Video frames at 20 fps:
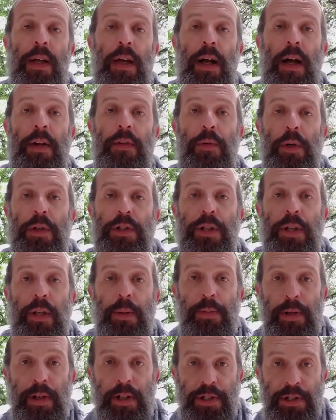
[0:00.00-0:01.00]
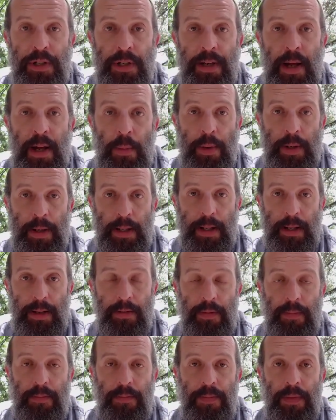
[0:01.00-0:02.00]
unfortunately, the British did not want to
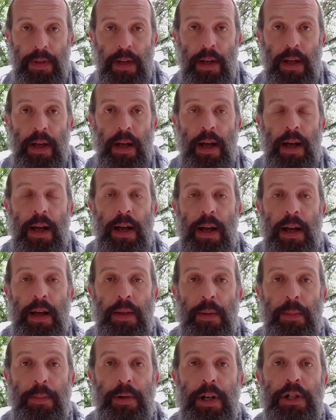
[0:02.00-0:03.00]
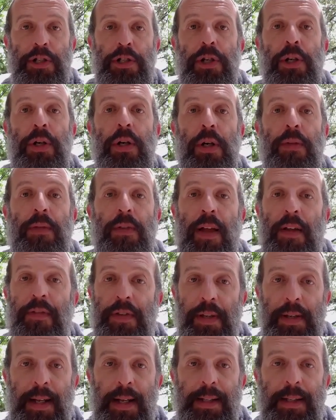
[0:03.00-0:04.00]
leave. The British could have
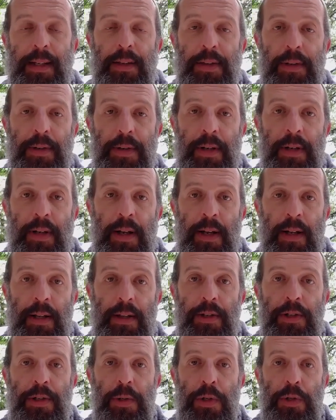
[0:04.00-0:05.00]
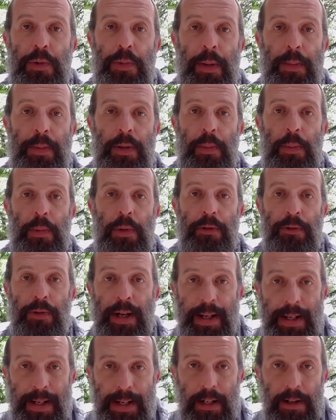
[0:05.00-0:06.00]
left in 1939. The Jewish people were
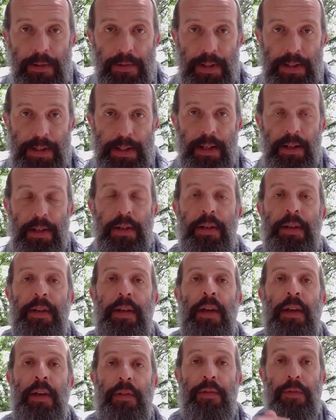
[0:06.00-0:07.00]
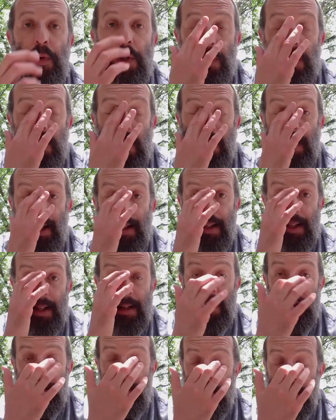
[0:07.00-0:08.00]
ready here for statehood, and unfortunately, they
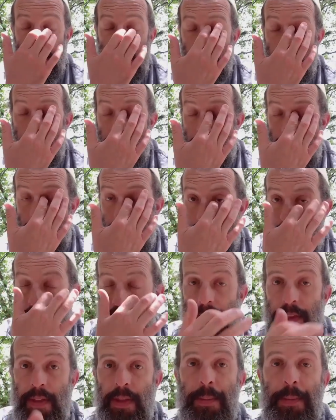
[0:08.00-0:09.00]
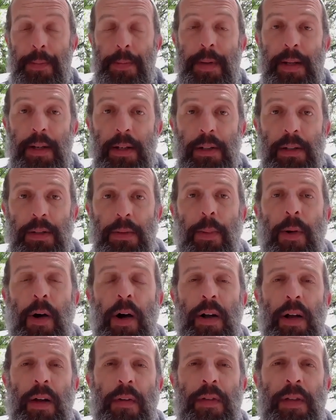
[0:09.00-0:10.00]
didn't. And in the middle
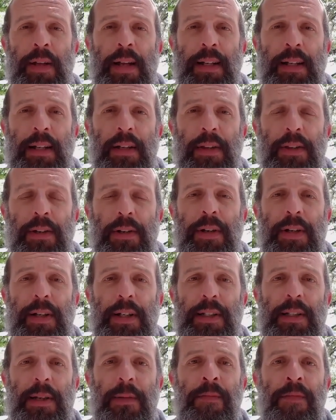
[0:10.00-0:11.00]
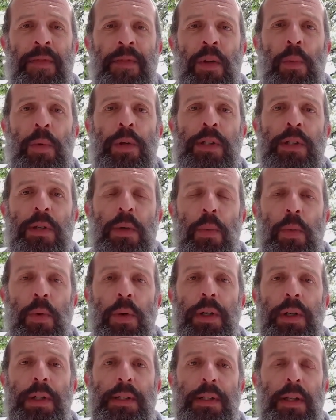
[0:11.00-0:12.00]
part of the 1930s was the
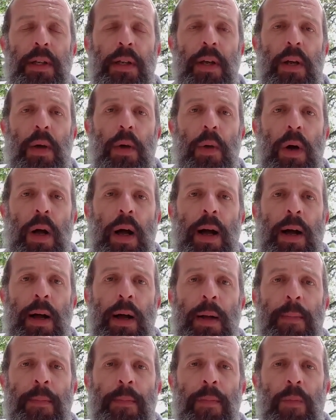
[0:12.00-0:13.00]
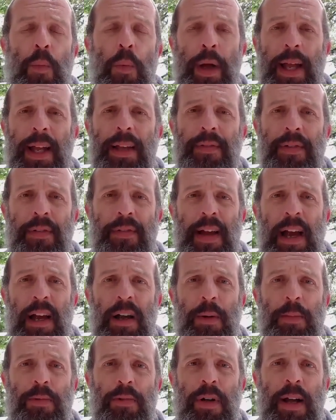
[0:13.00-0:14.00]
worst wave of
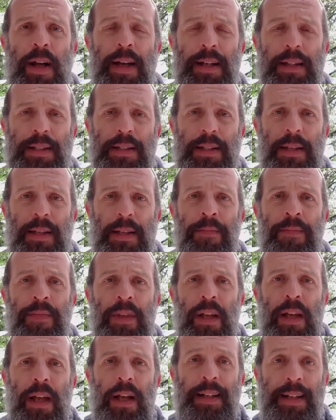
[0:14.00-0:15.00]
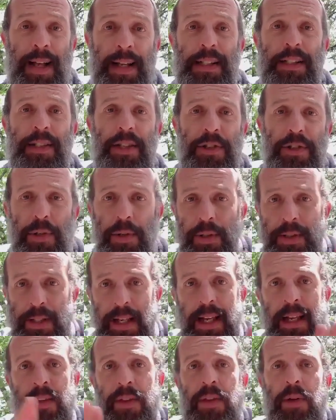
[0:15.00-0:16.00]
Arab riots against the Jews
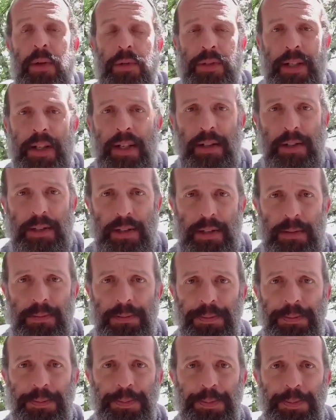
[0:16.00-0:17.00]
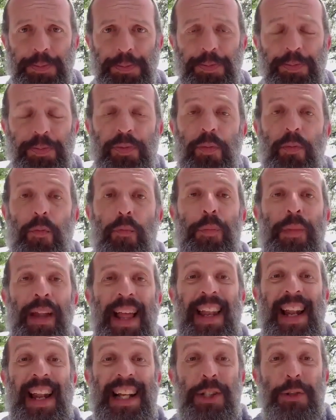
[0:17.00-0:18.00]
in those years.
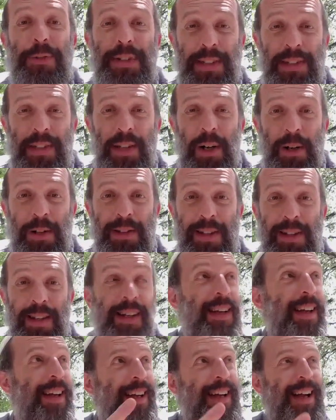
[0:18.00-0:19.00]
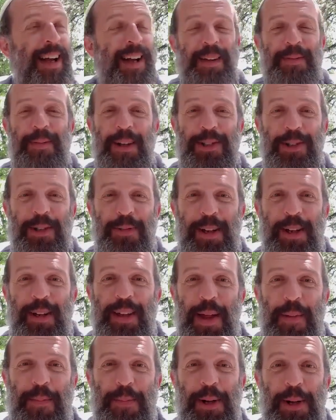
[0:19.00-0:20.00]
And as a result, I'm not sure if you
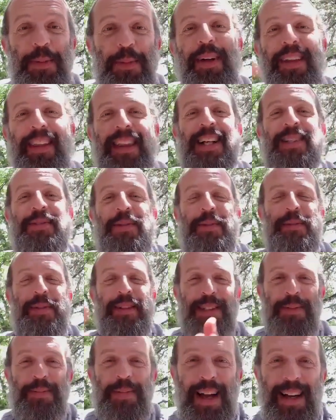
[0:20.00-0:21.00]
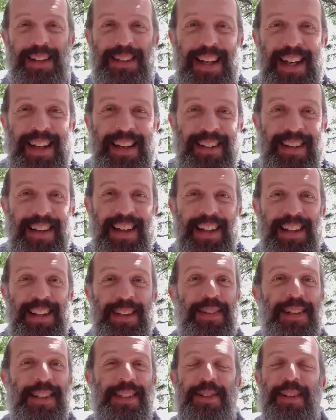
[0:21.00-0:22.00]
hear that bird, but that's what it means to be outside in the land
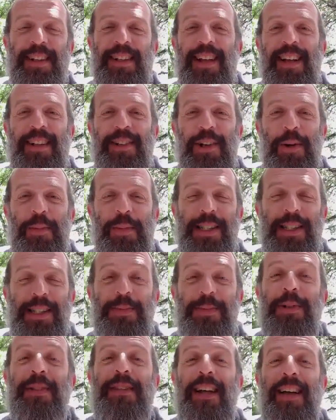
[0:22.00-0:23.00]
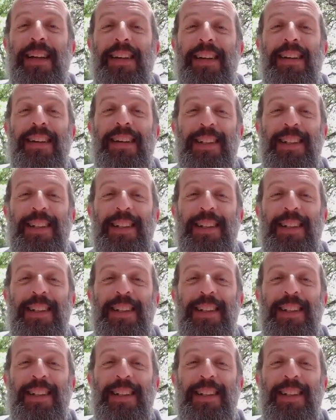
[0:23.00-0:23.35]
of Israel on Yom Ha'atzmaut, on